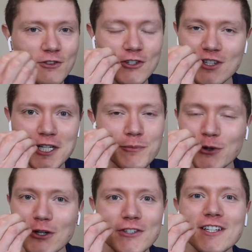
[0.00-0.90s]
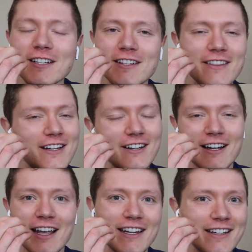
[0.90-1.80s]
If there's any protein in there
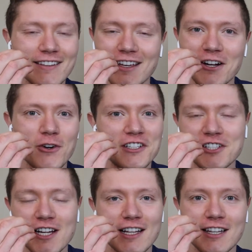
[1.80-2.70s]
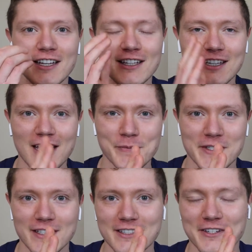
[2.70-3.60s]
hiding in that guanciale, he
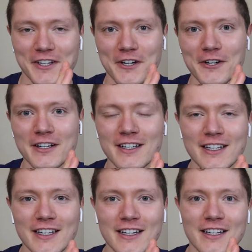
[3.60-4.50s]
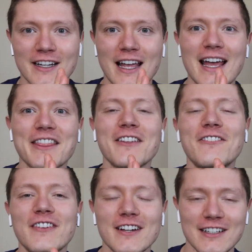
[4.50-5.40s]
kept it. So, at the
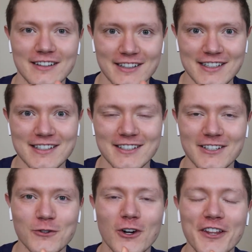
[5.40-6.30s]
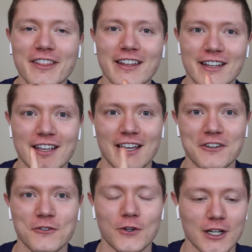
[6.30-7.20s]
very least, he did one thing kind
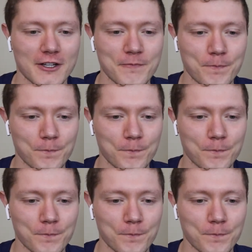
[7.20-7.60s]
of well.